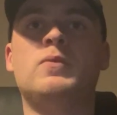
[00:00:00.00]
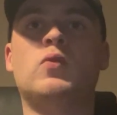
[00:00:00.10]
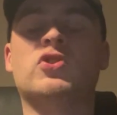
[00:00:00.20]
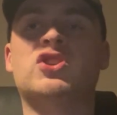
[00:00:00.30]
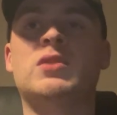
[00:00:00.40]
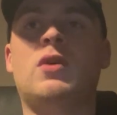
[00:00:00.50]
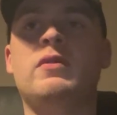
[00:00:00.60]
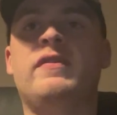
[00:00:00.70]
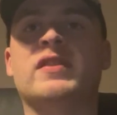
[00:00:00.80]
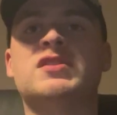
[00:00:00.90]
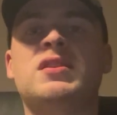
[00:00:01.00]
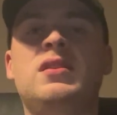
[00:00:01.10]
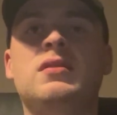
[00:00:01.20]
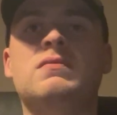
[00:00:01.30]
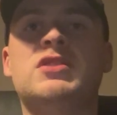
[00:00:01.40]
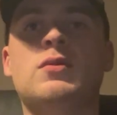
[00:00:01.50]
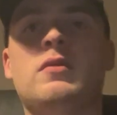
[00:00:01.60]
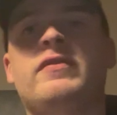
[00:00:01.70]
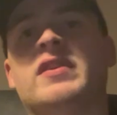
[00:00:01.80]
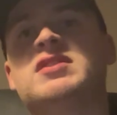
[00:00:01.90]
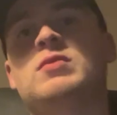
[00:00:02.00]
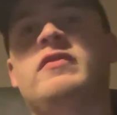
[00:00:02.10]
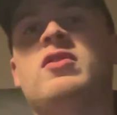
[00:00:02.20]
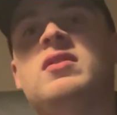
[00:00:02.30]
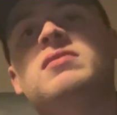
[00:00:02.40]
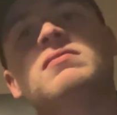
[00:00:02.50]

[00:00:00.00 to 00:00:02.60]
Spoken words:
We'll see what we fancy. We've got,